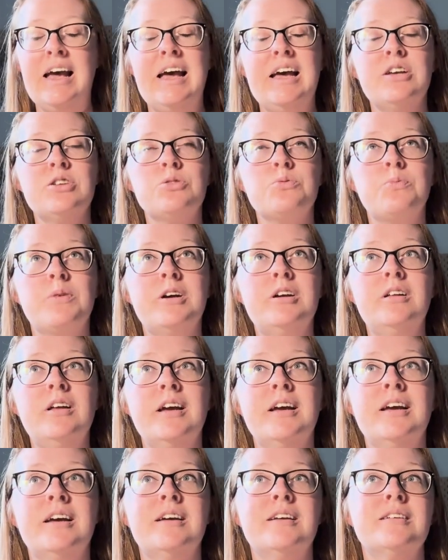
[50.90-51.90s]
as well
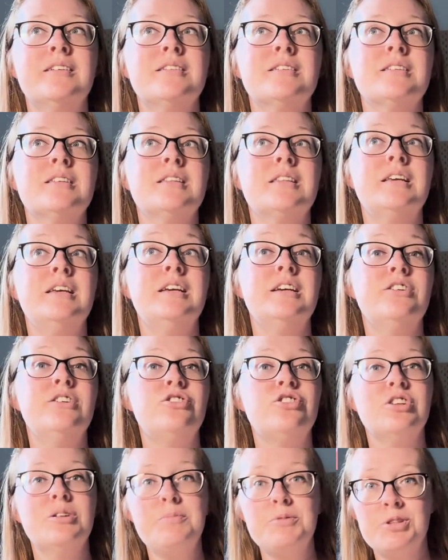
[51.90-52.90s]
as the
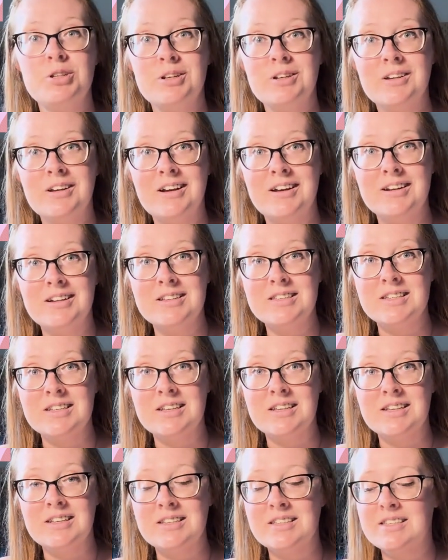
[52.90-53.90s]
Egyptian
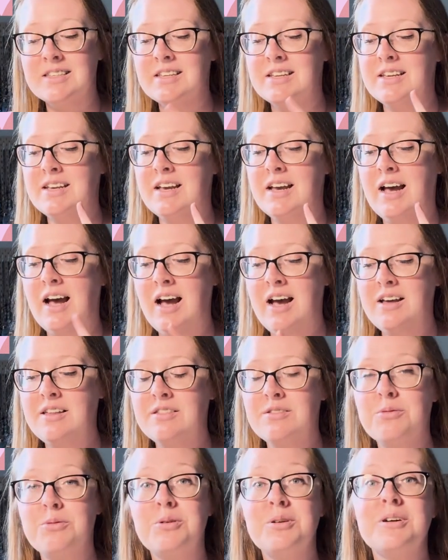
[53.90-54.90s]
goddesses
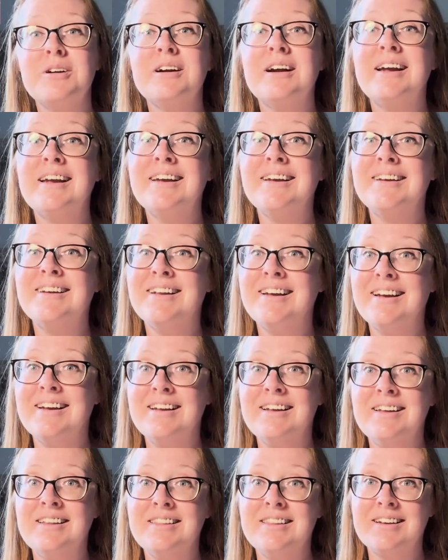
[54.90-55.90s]
Hathor and
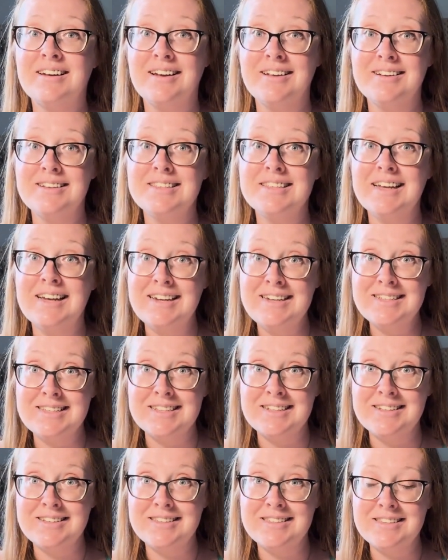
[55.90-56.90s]
the goddess
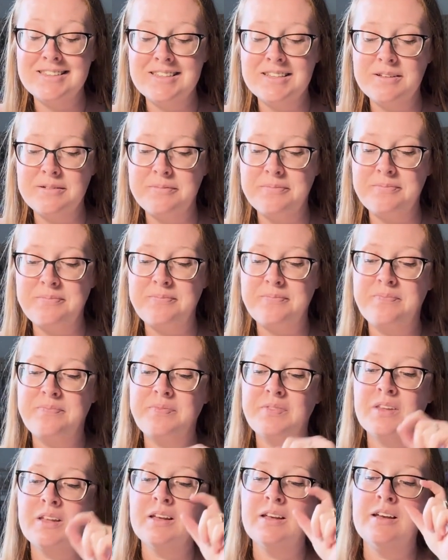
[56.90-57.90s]
Isis.
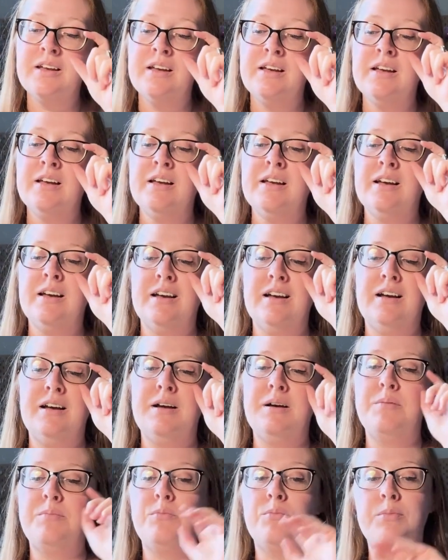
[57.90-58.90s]

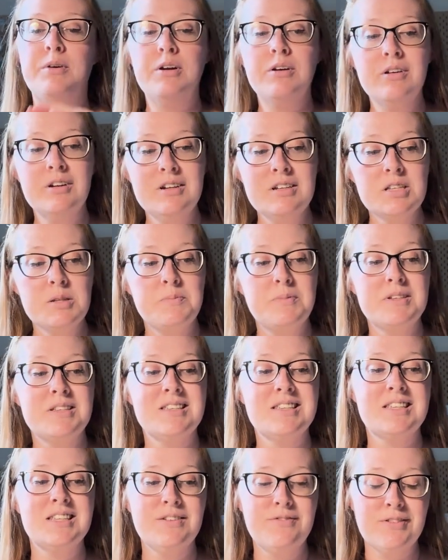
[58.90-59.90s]
We are going to
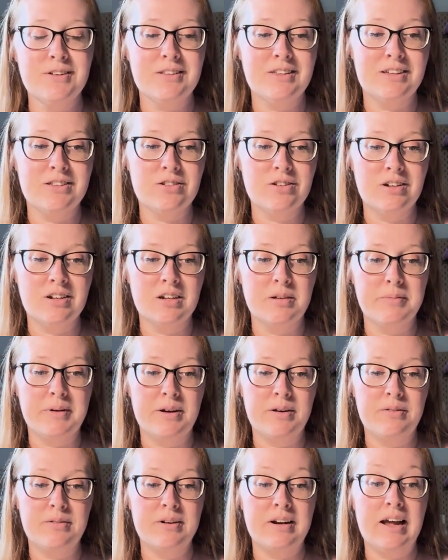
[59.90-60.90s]
specifically talk
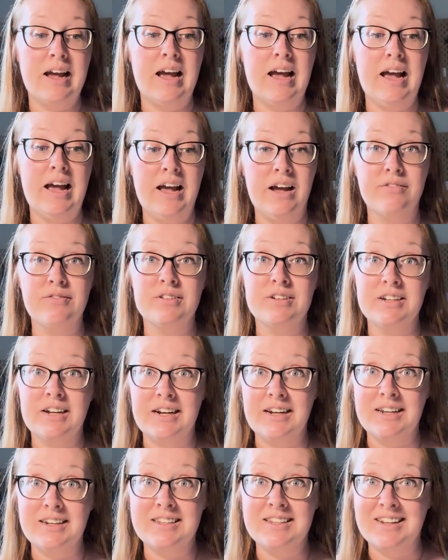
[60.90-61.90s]
about
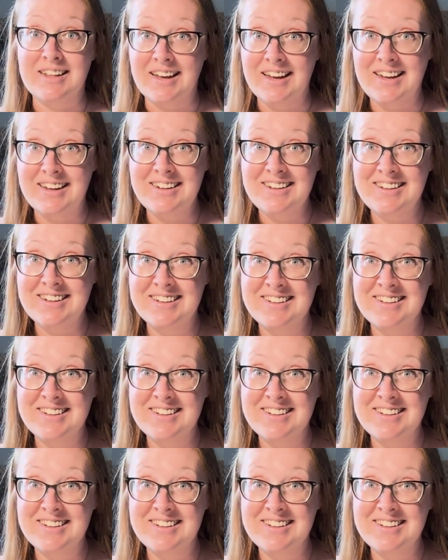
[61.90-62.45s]
Aphrodite today.